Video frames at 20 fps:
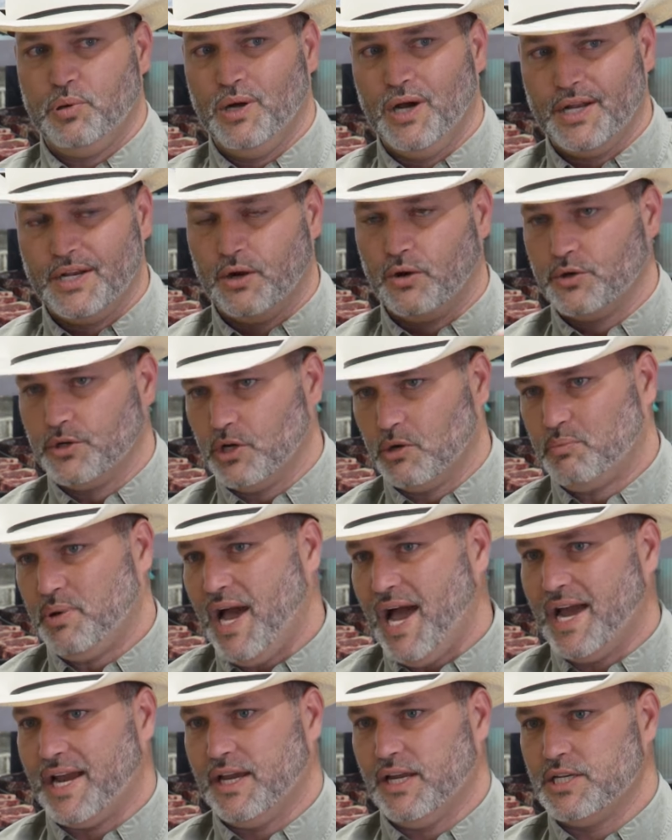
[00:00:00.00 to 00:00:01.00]
put on your
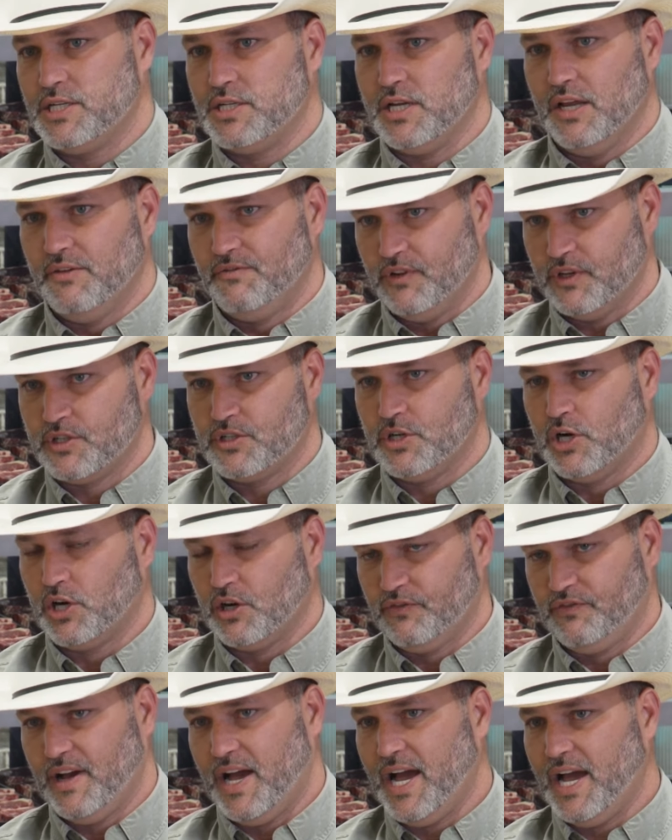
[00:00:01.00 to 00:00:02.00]
package if it's
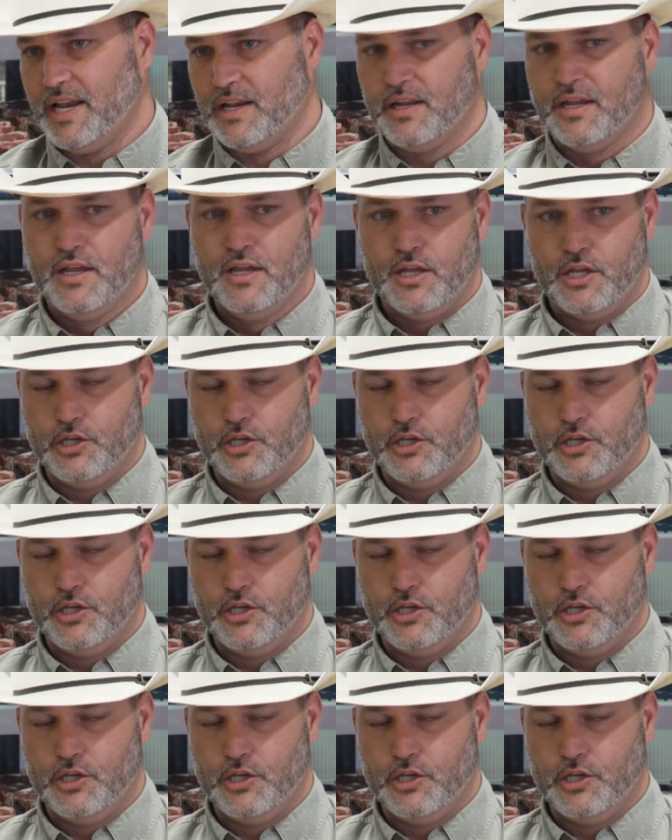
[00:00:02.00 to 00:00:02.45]
certified